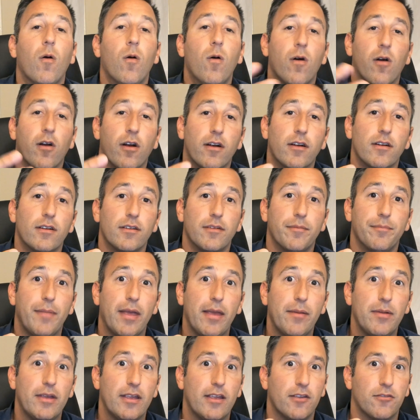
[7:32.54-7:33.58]
Or
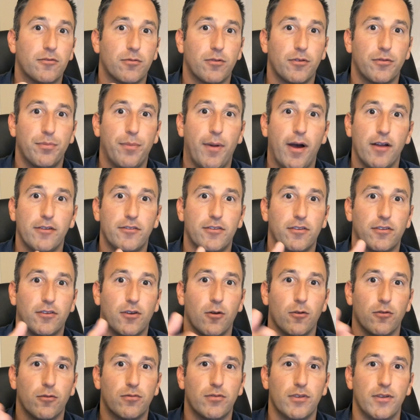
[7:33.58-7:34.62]
maybe his response just
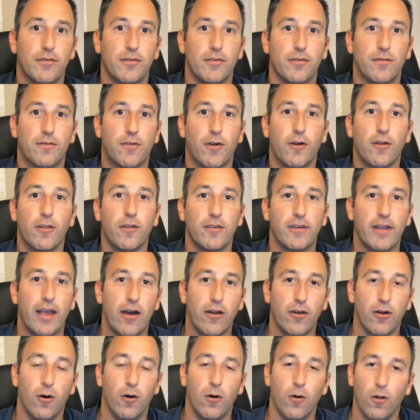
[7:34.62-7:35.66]
goes even further
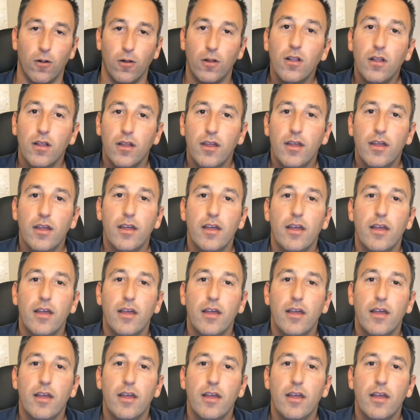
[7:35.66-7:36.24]
down a hole